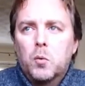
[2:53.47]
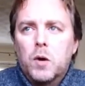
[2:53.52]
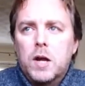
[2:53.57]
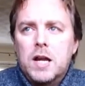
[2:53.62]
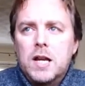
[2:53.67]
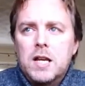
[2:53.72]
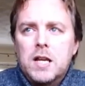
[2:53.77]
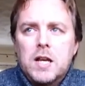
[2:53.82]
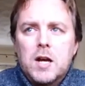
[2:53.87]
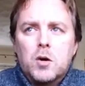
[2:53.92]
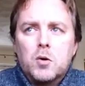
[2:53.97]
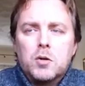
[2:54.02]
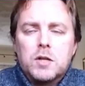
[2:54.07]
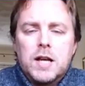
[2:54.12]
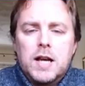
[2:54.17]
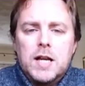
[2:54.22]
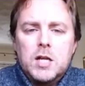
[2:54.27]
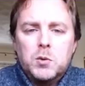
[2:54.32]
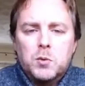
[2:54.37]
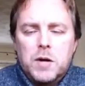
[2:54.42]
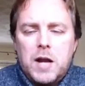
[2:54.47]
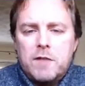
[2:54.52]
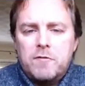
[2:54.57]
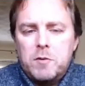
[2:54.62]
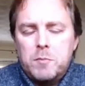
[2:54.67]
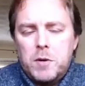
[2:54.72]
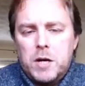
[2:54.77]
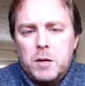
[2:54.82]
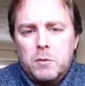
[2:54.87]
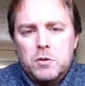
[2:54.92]
in the old days, when
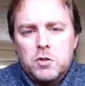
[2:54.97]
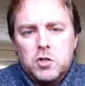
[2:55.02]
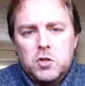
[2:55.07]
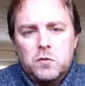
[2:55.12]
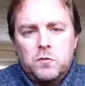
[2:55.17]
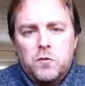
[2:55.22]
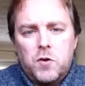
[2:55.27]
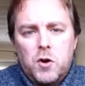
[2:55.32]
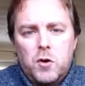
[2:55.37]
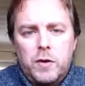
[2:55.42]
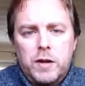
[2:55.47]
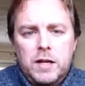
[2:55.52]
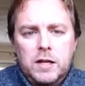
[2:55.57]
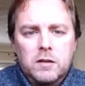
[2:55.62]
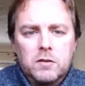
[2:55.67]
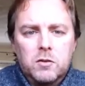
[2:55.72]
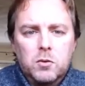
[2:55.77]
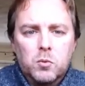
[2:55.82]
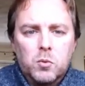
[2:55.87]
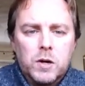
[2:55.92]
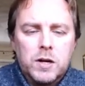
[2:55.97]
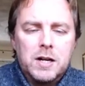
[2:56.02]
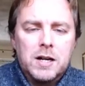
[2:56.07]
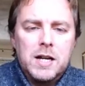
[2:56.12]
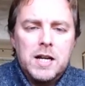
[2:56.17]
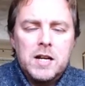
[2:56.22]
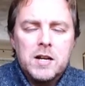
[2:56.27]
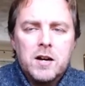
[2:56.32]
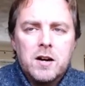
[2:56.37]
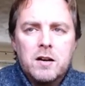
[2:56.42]
everybody was just following the one
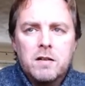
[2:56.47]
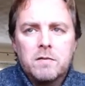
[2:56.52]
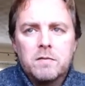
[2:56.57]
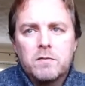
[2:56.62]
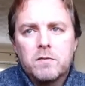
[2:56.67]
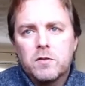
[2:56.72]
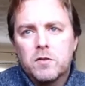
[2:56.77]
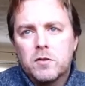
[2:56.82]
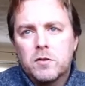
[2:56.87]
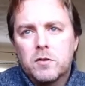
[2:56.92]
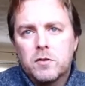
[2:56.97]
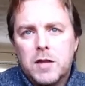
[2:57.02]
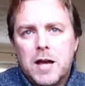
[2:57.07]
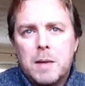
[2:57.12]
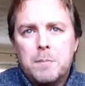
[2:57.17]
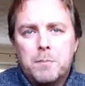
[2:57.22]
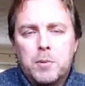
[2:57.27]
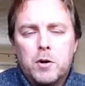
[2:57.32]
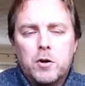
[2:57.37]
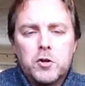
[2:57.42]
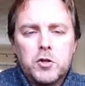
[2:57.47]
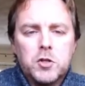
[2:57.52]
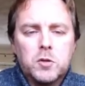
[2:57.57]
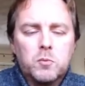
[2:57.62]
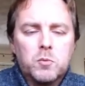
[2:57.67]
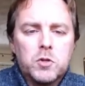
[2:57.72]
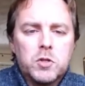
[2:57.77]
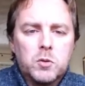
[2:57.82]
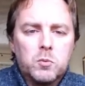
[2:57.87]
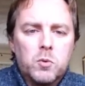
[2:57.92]
leader, that person
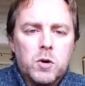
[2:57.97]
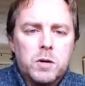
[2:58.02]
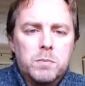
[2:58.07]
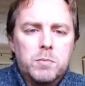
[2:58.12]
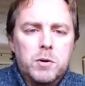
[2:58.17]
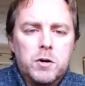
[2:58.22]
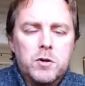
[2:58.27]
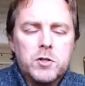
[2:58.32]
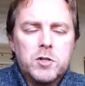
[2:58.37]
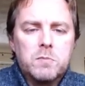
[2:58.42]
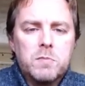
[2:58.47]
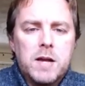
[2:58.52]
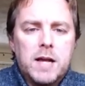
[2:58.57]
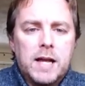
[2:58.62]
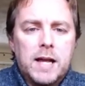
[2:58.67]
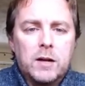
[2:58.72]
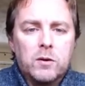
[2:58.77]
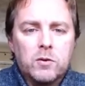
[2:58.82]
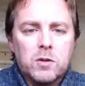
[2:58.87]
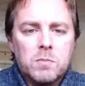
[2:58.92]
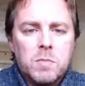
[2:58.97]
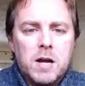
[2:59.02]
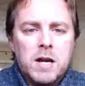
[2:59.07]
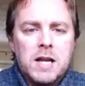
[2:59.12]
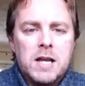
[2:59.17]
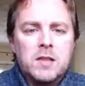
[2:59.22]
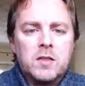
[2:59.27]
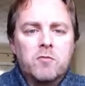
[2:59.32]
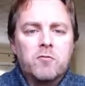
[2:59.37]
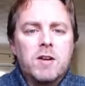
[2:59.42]
was the one person making all the
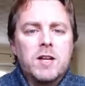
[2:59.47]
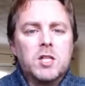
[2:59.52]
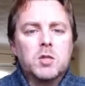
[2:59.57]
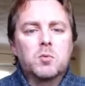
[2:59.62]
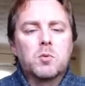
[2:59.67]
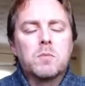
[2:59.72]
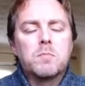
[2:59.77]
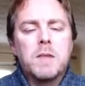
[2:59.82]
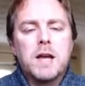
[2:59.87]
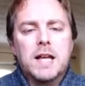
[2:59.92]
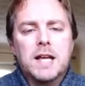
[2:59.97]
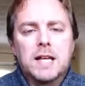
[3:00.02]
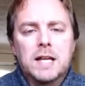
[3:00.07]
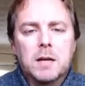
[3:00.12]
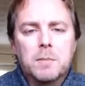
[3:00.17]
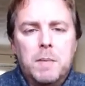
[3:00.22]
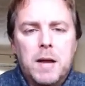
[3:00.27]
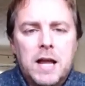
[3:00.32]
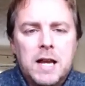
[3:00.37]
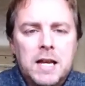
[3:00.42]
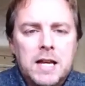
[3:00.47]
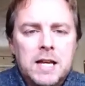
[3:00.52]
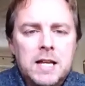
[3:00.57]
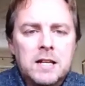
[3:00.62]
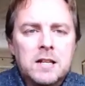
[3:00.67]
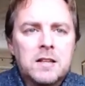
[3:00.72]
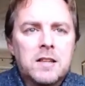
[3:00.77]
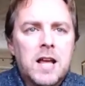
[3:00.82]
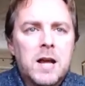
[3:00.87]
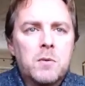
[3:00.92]
money, and the rest weren't making a penny,
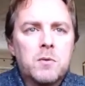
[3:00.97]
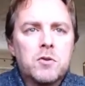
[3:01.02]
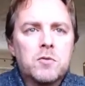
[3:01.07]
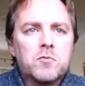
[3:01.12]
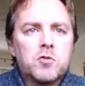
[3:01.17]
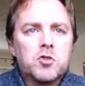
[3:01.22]
and they were